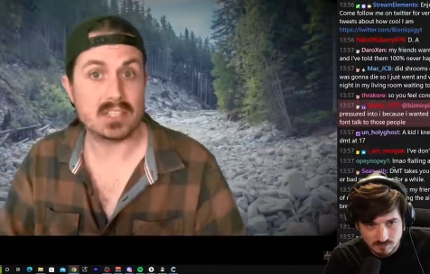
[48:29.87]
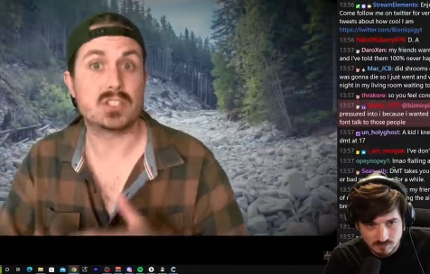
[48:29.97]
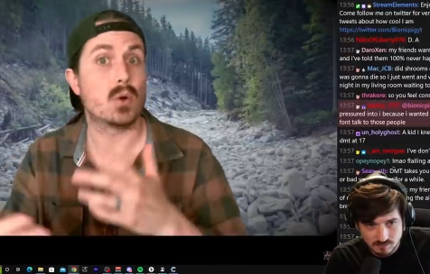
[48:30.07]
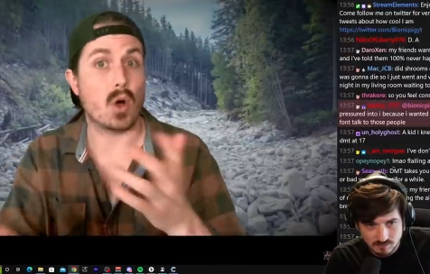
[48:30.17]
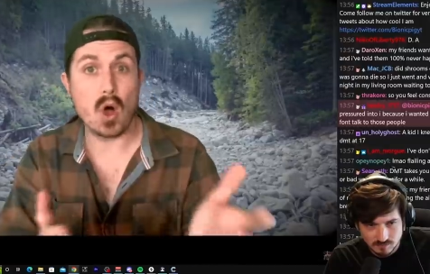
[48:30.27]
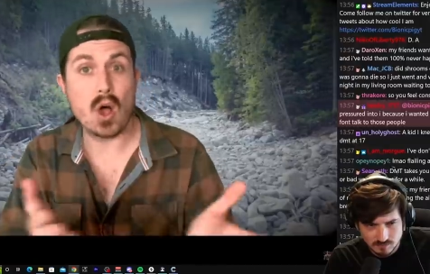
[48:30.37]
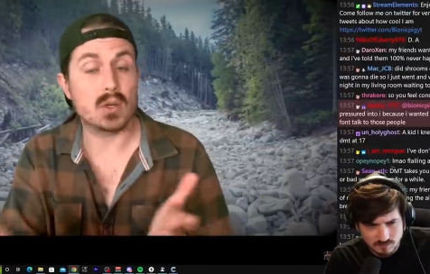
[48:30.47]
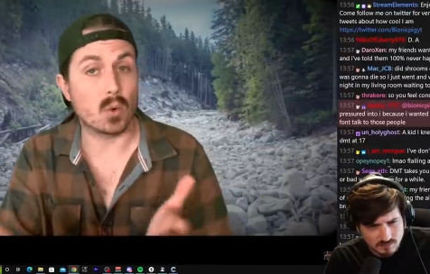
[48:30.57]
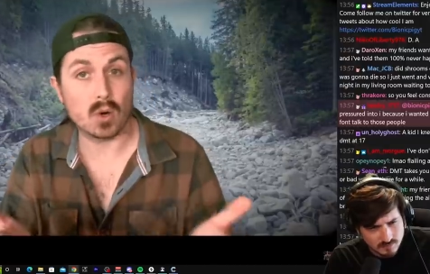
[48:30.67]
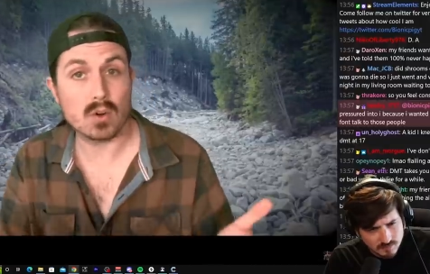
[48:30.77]
Speaker 1: And so
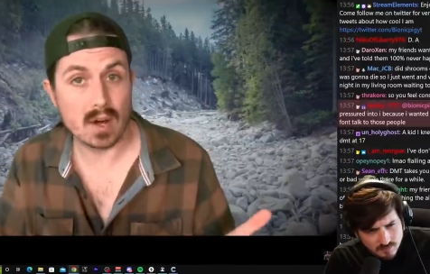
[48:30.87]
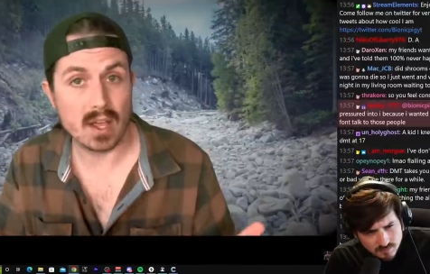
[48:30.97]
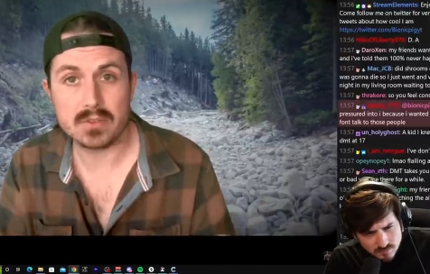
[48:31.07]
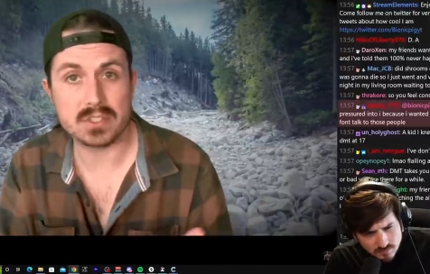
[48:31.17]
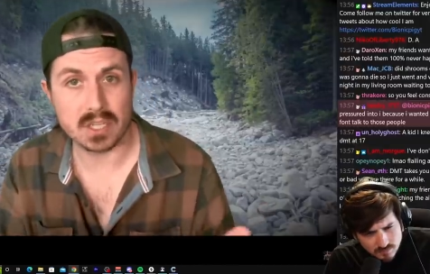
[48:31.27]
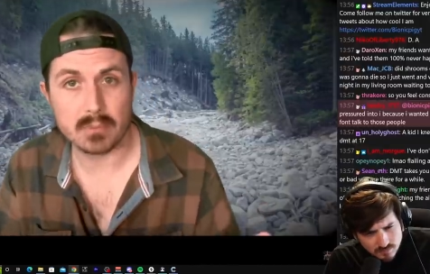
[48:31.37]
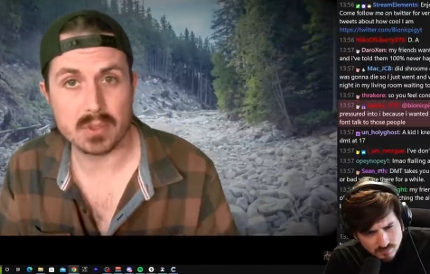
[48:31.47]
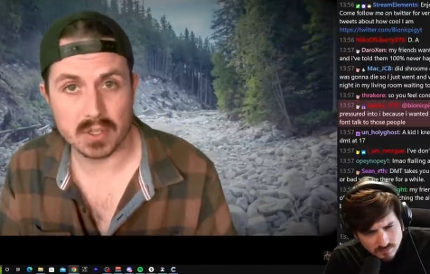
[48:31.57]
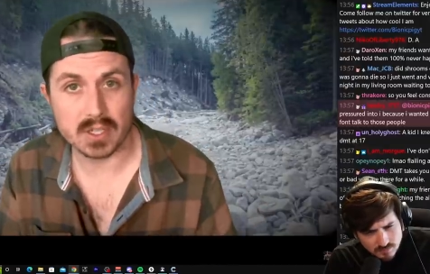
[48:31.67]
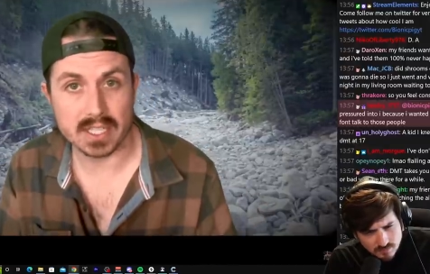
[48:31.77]
on or around December
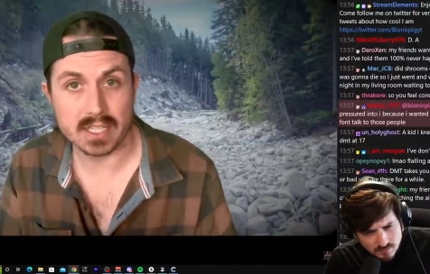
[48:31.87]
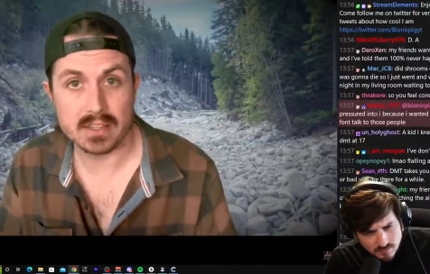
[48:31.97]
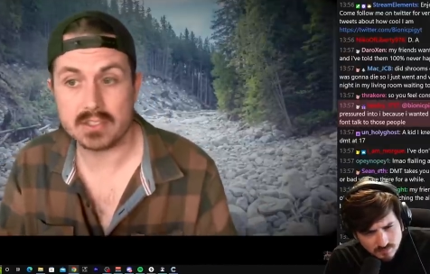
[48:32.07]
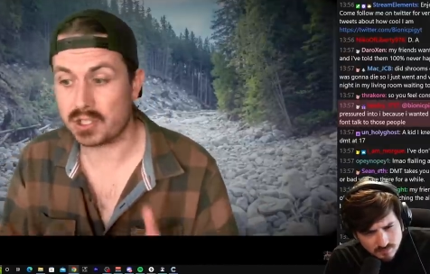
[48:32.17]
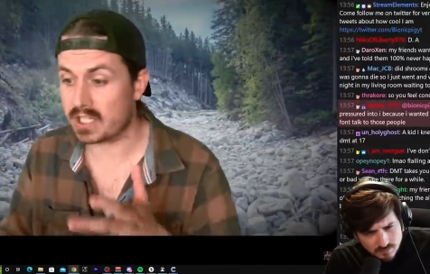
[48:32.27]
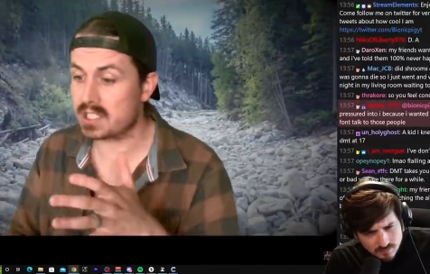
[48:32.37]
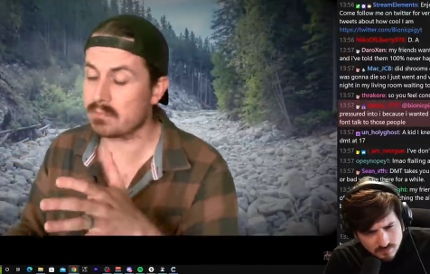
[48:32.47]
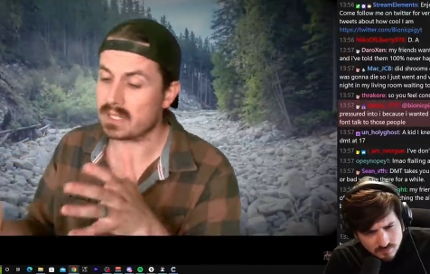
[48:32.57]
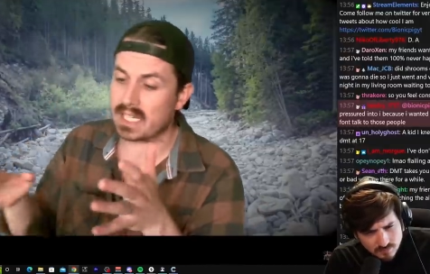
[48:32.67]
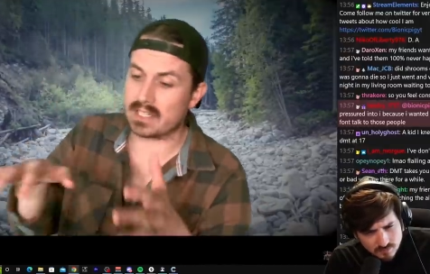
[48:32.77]
30th,
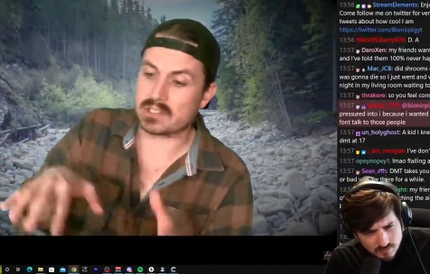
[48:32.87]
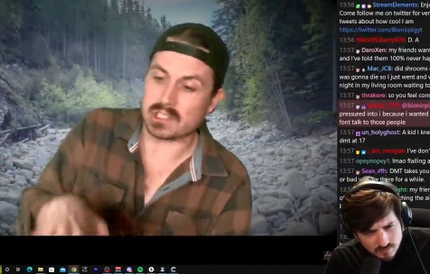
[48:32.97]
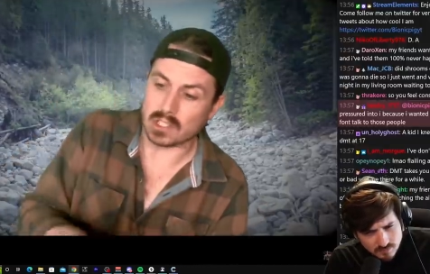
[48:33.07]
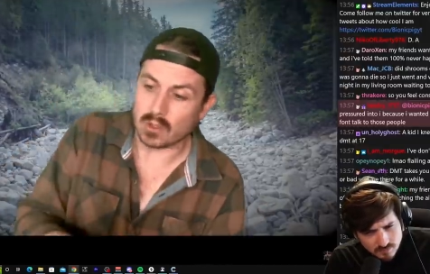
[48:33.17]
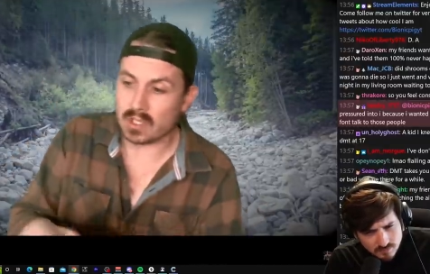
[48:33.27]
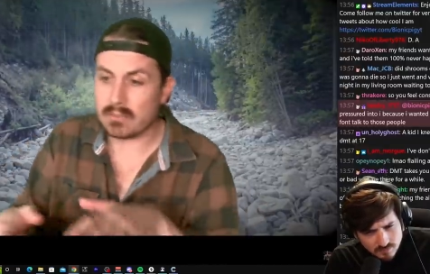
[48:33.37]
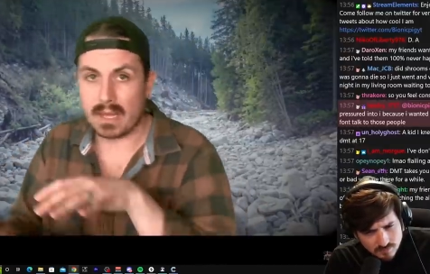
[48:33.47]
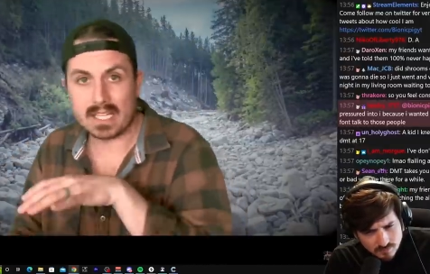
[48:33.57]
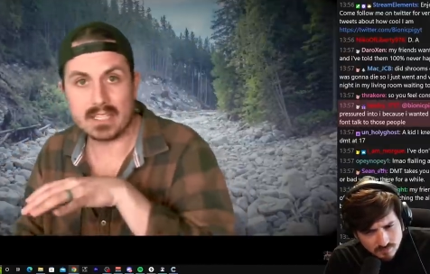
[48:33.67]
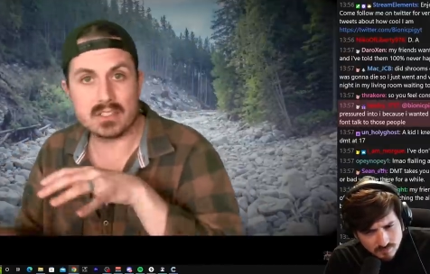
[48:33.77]
Jason began slowly
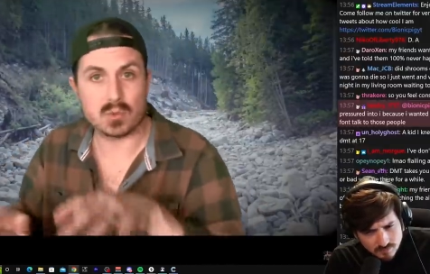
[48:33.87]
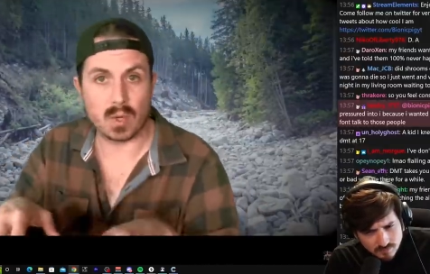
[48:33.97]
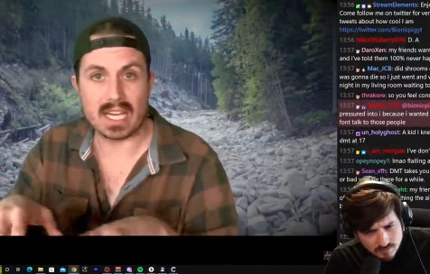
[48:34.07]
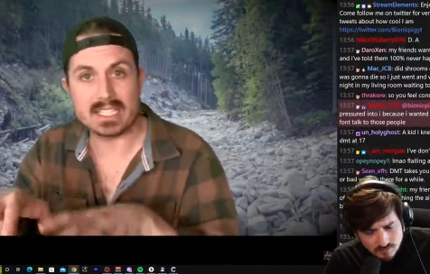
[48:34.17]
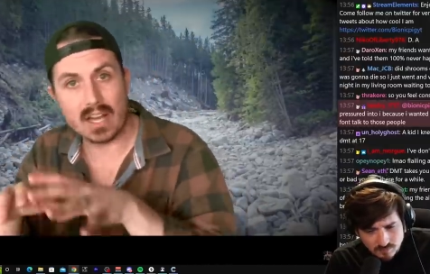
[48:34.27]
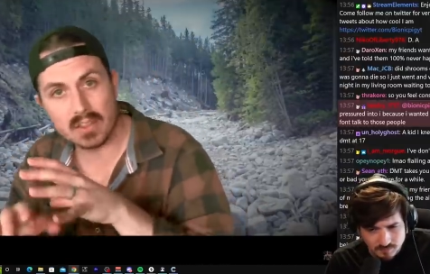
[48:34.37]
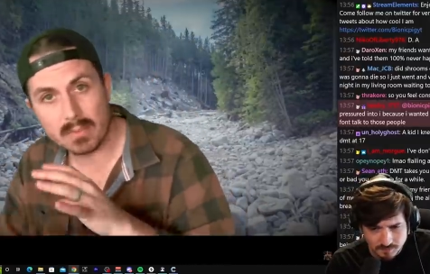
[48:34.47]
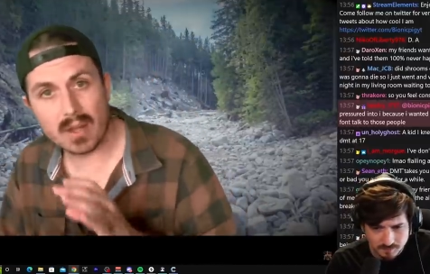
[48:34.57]
making his way down the